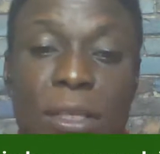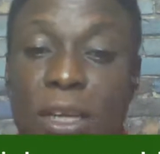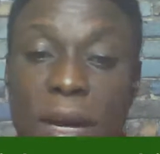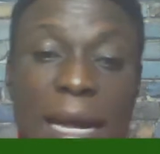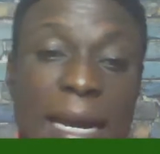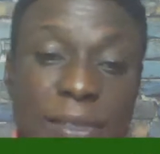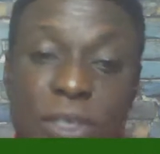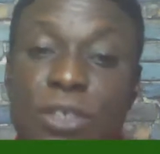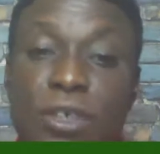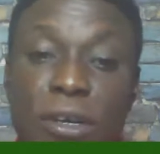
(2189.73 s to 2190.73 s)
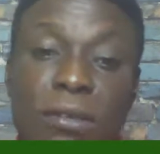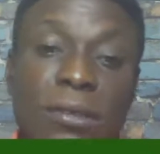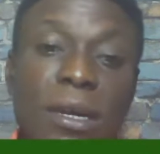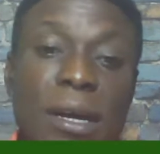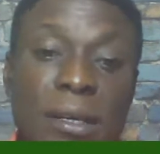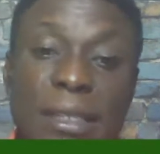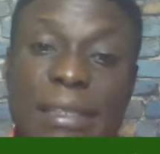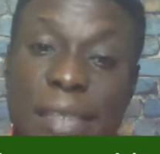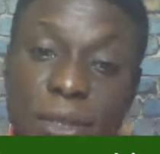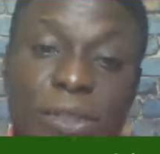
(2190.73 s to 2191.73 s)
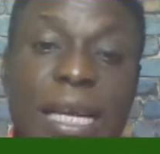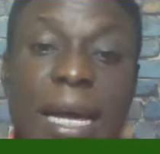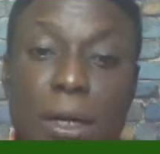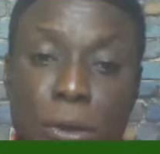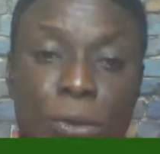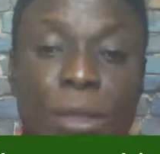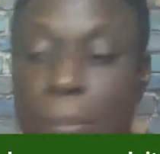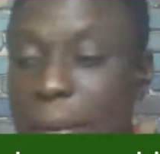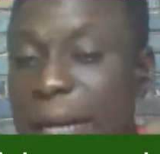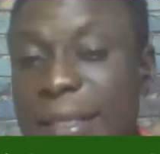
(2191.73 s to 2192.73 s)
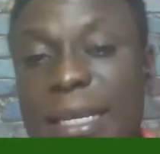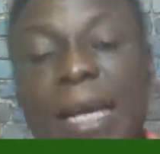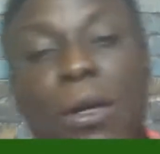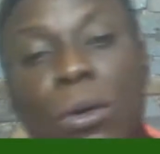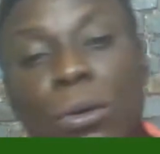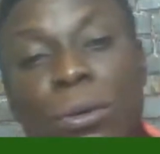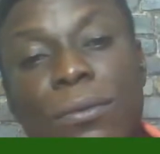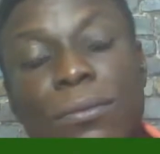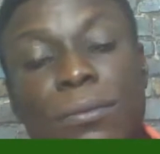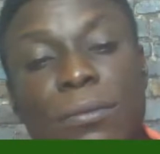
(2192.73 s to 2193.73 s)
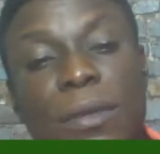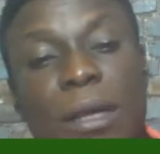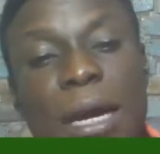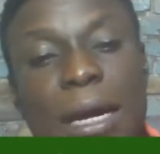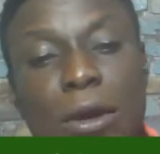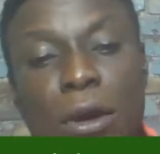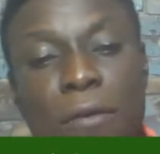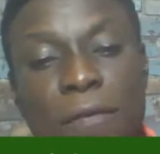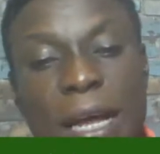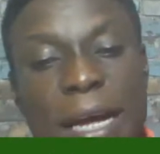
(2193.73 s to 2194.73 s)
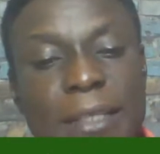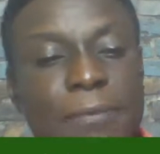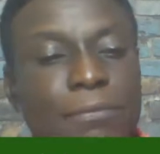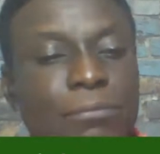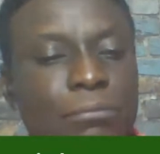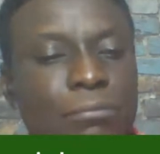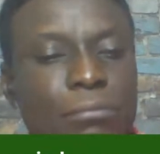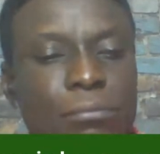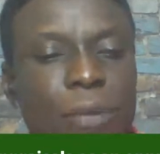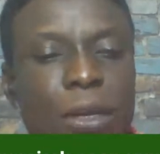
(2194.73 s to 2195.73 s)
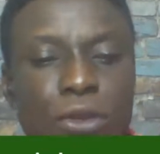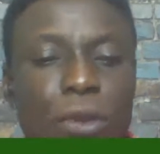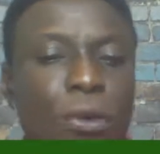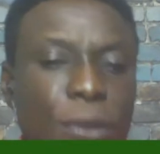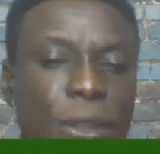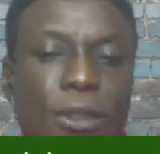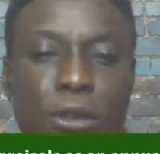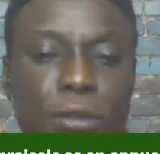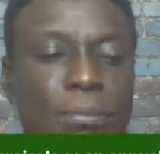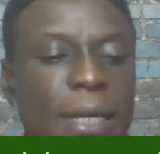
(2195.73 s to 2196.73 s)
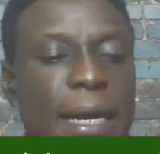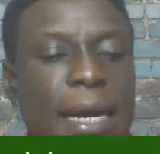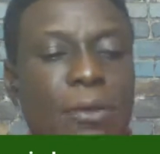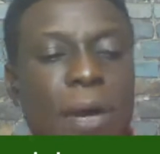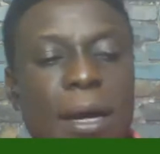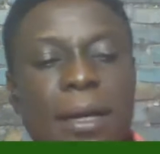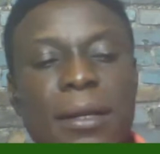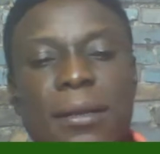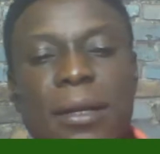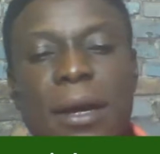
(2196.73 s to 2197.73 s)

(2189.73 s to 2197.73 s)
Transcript: organization, the sales cycle, the buying cycle, and all of that. So it shouldn't be an annual